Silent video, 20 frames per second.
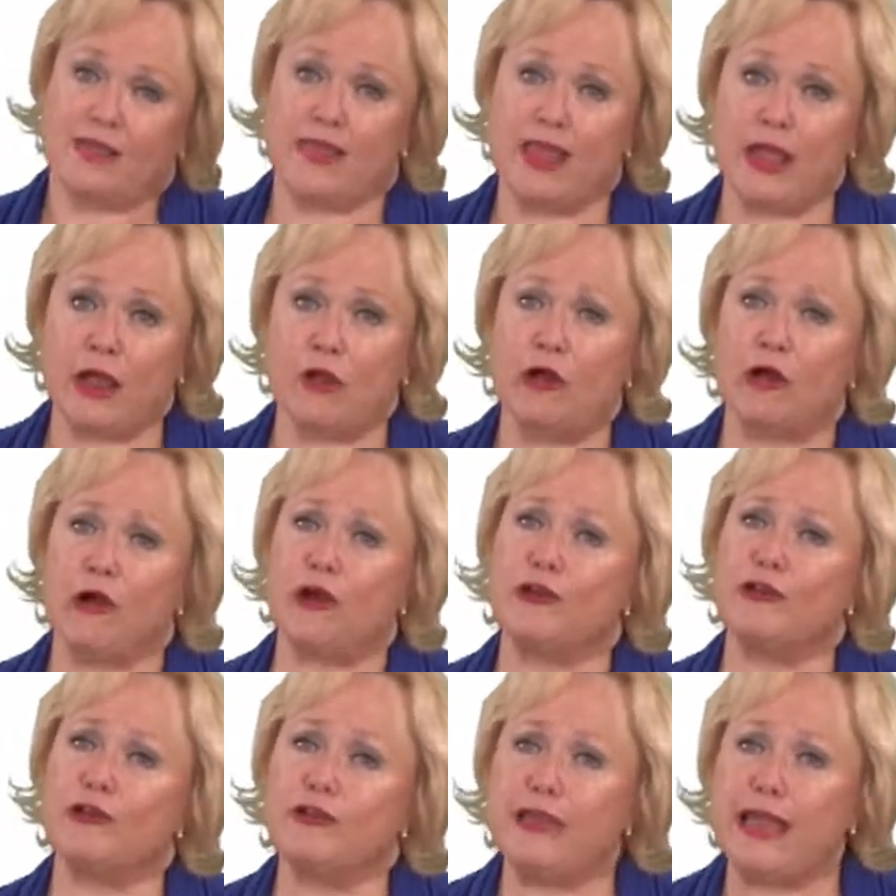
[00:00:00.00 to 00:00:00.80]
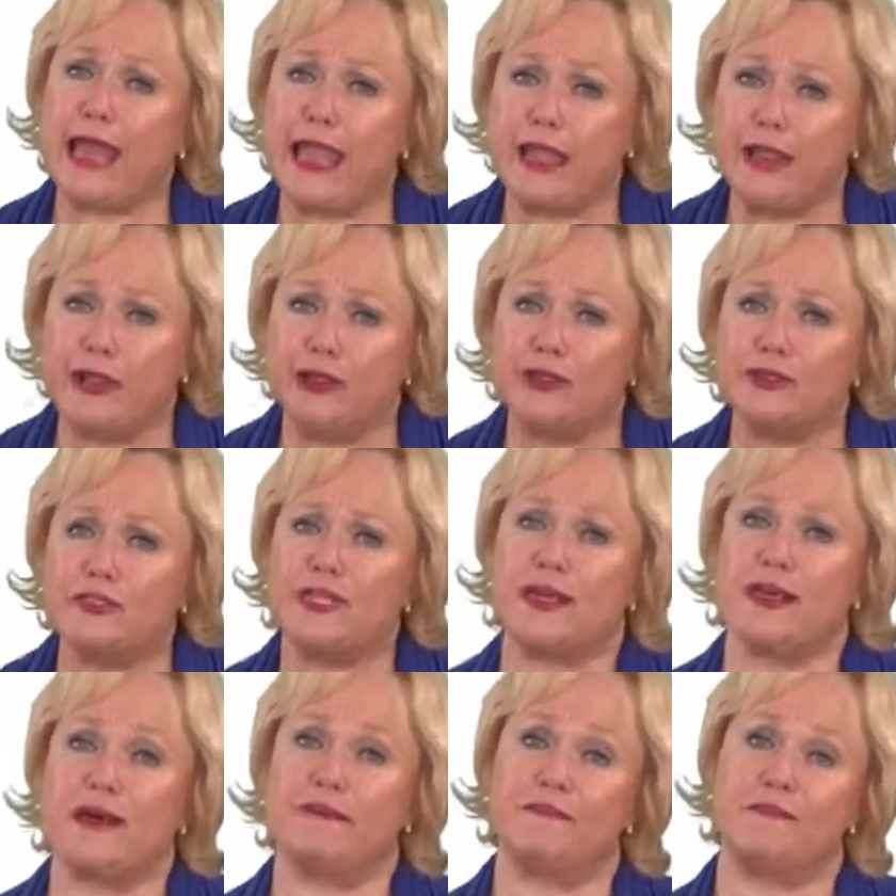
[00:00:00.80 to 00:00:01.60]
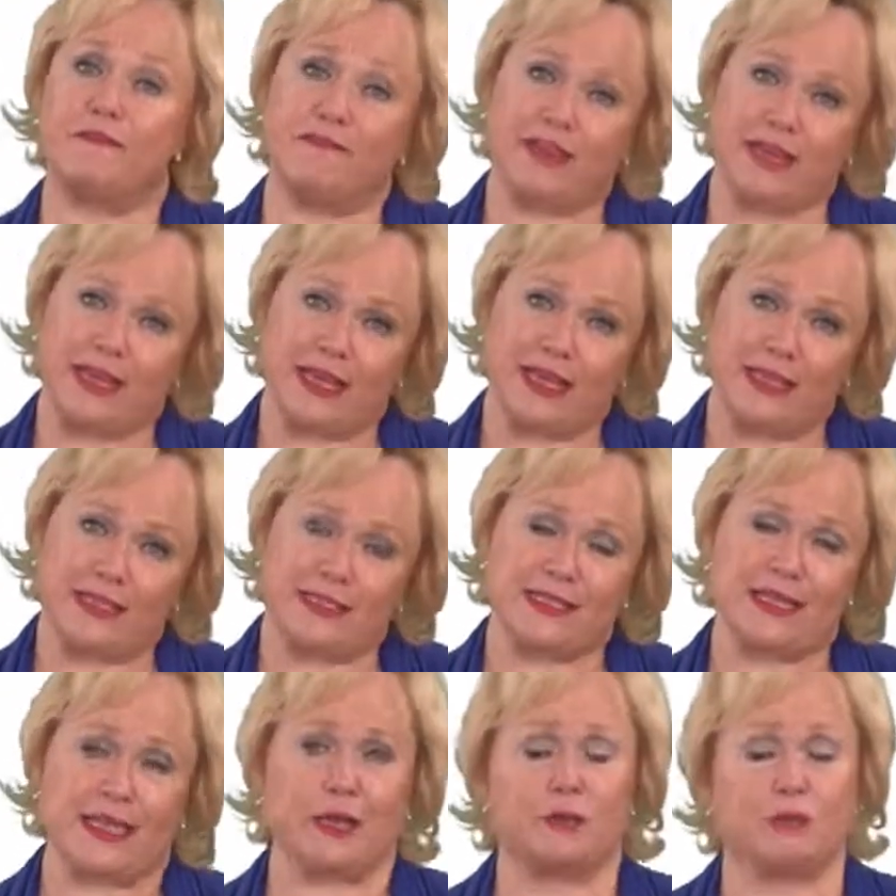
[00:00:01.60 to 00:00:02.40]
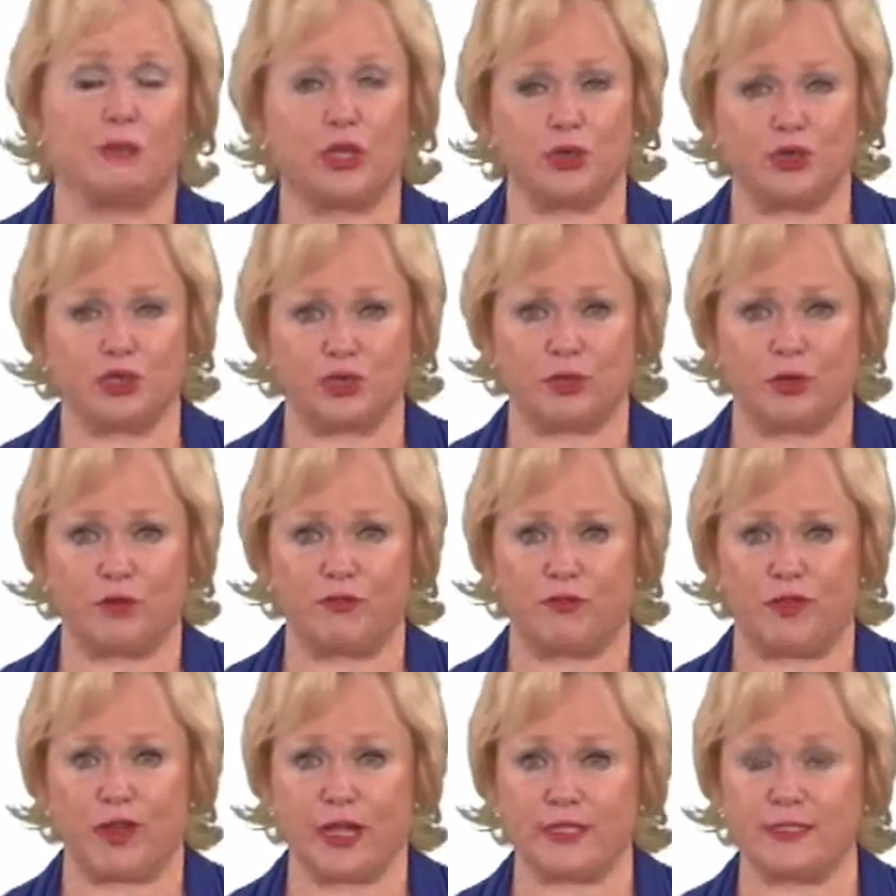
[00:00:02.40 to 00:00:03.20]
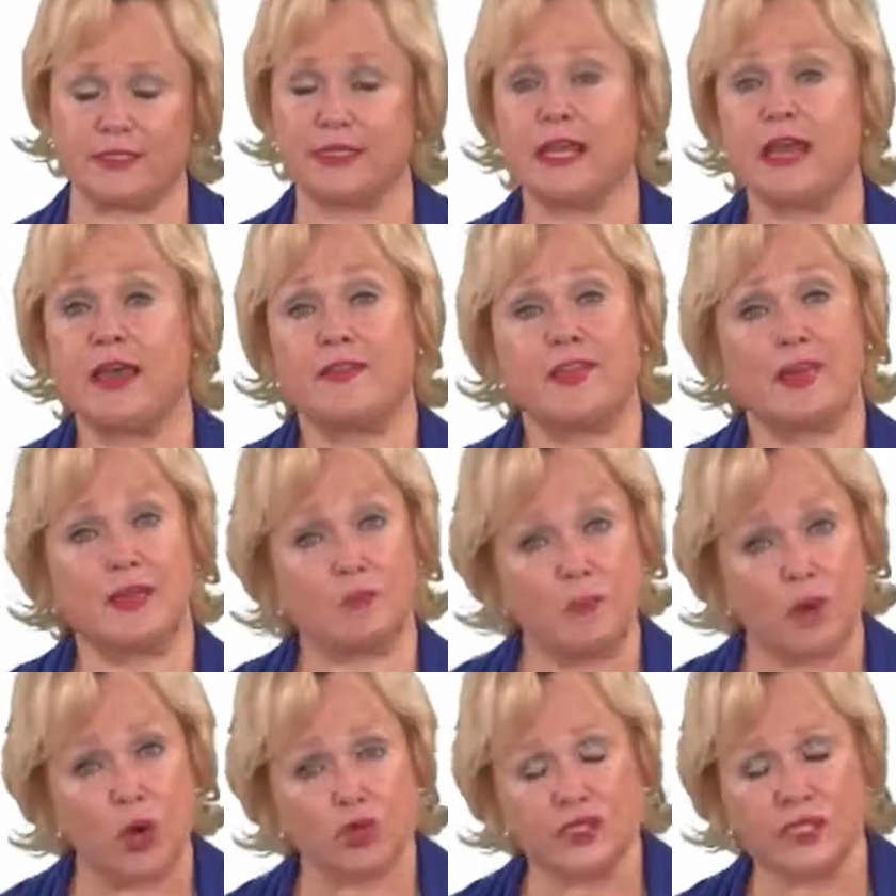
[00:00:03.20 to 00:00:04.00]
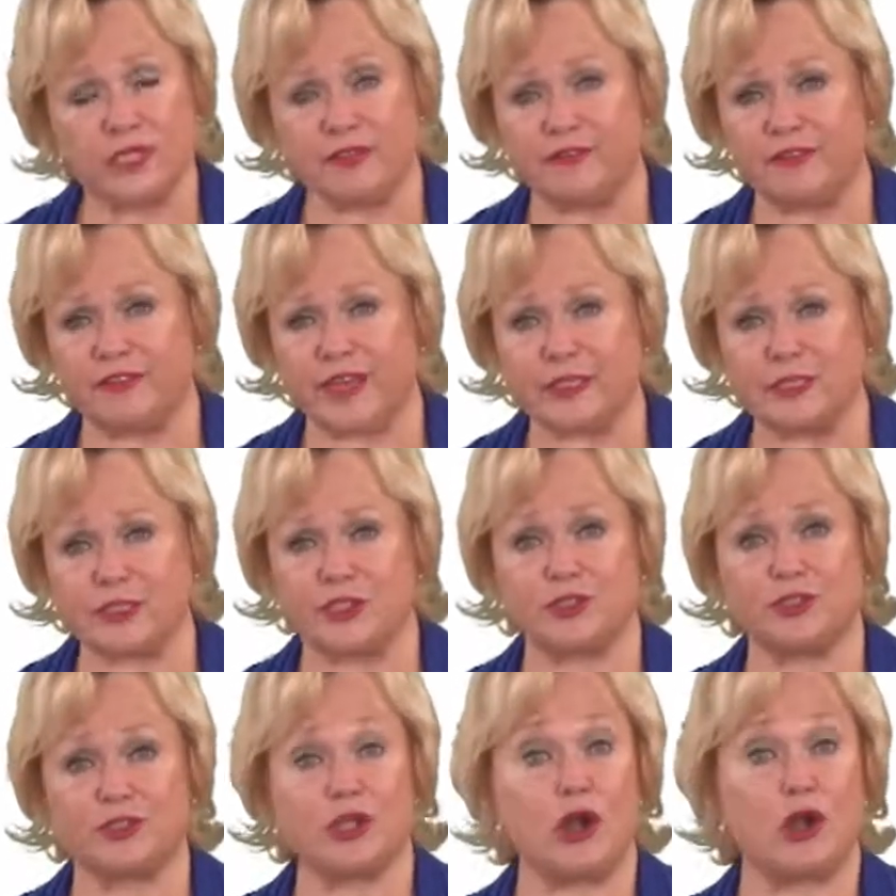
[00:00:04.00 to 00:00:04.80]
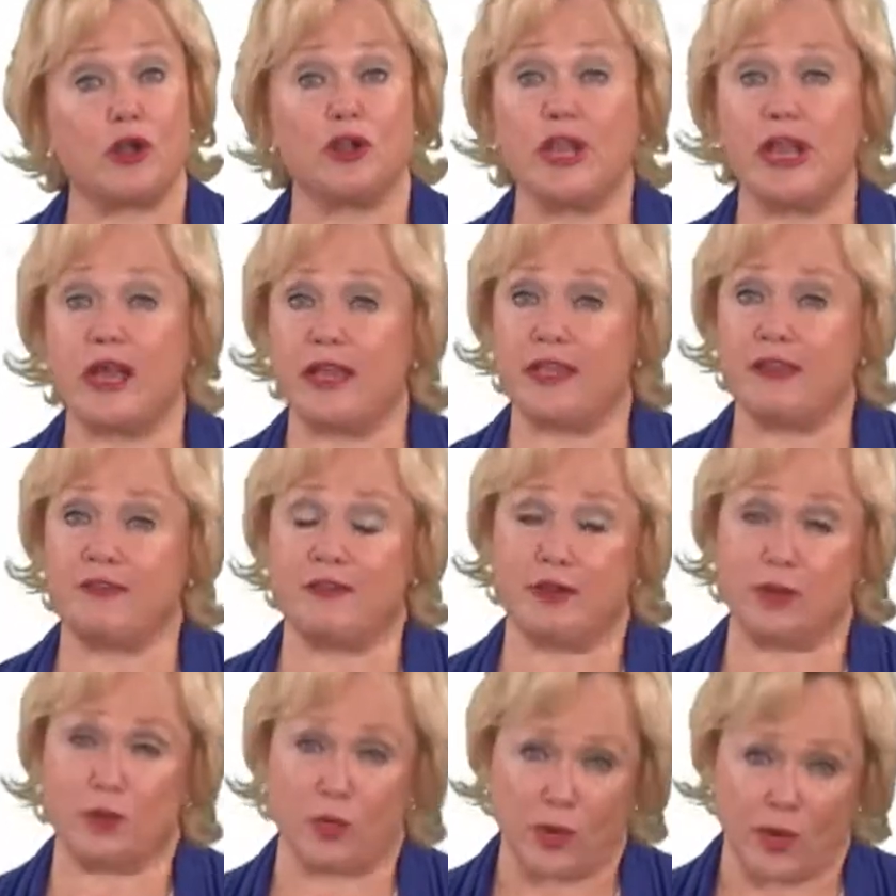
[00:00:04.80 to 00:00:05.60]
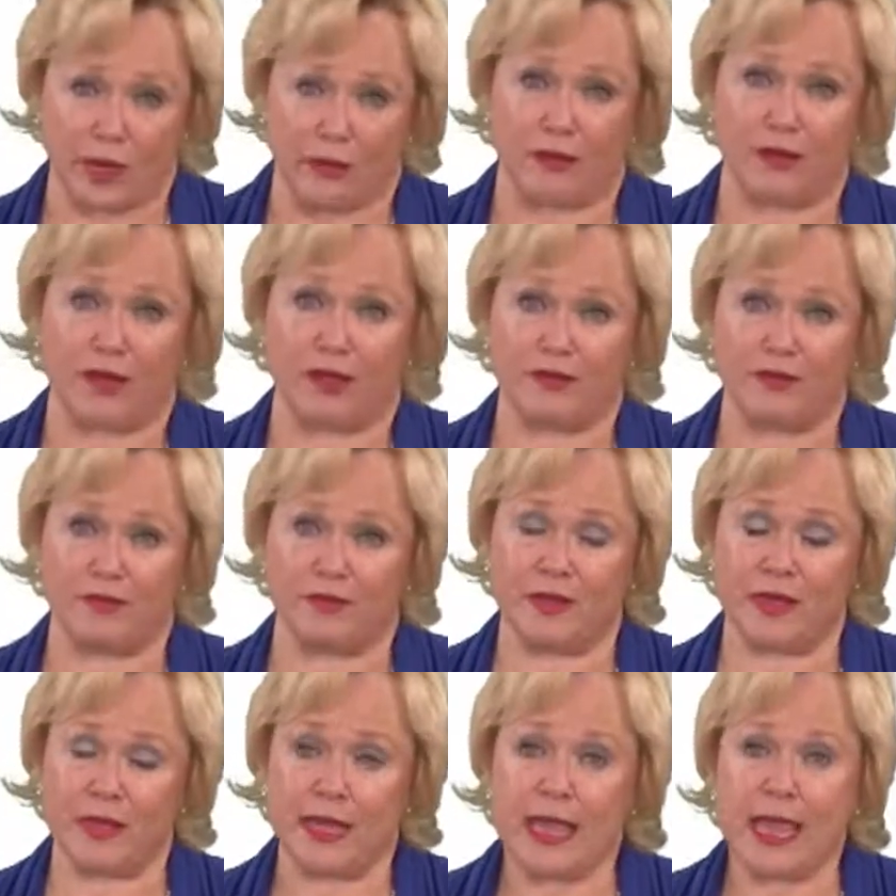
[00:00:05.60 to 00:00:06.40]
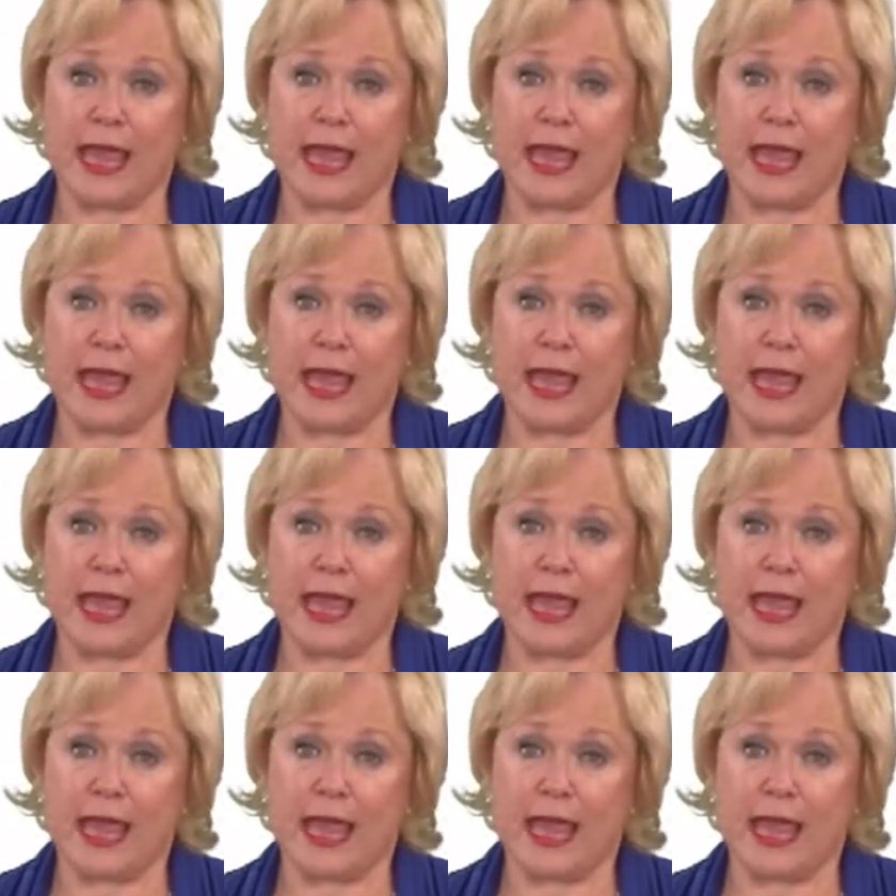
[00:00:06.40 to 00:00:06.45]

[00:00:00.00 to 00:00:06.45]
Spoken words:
There are layers of fees in mutual funds that most investors are not even aware of.